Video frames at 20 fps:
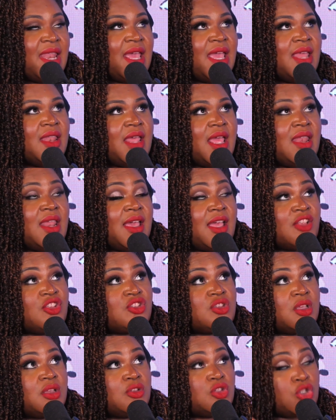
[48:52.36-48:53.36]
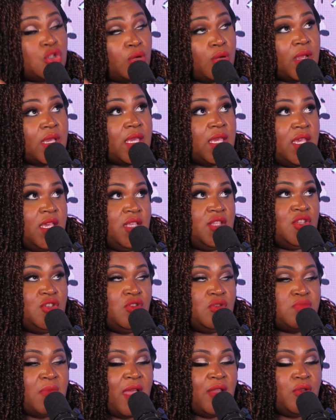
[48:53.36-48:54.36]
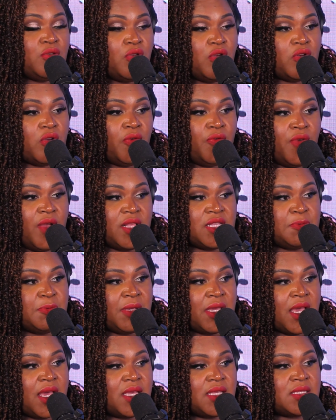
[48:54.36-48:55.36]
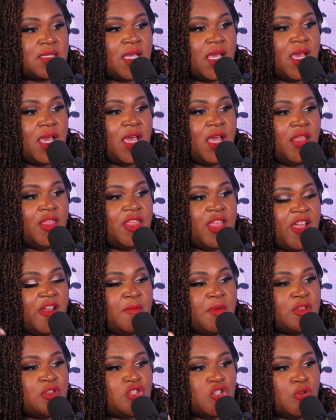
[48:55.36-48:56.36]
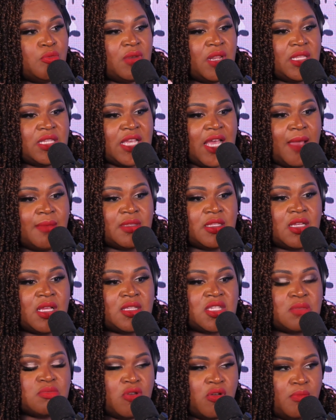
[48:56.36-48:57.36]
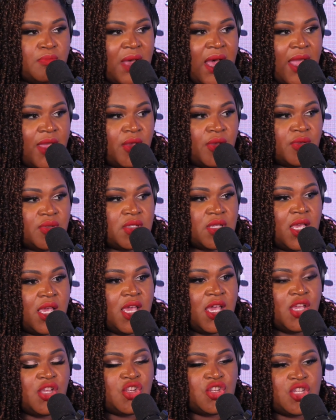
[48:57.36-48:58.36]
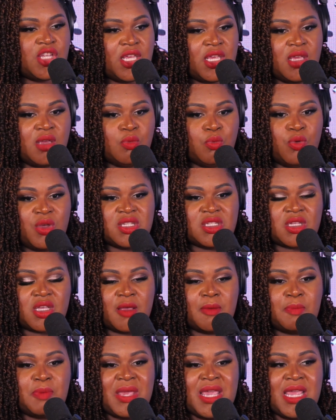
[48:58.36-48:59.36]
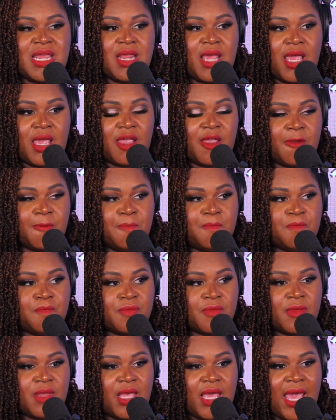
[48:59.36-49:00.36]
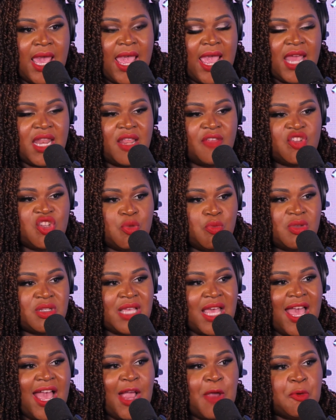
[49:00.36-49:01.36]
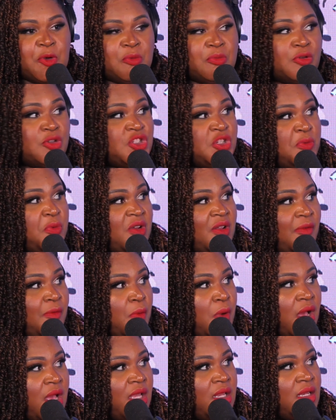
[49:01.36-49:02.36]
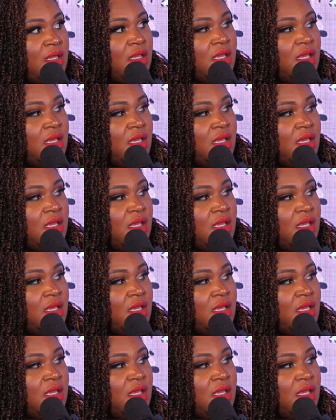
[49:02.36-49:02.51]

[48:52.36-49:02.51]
it gets tricky to use my New Yorker friends because there have been so many times, look at Simone Biles. She was competing And if she was equitable, she would have won.